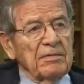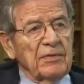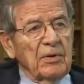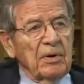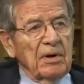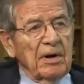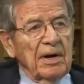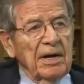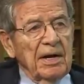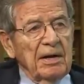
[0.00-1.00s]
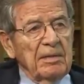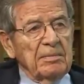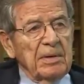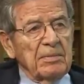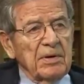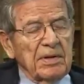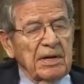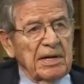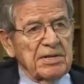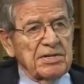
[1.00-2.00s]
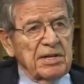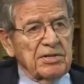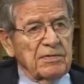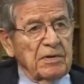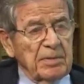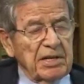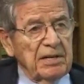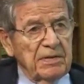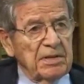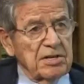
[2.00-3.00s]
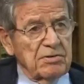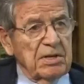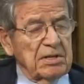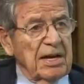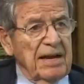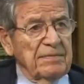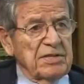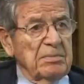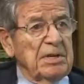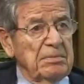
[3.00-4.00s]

for a member of the legislature from a given district to have some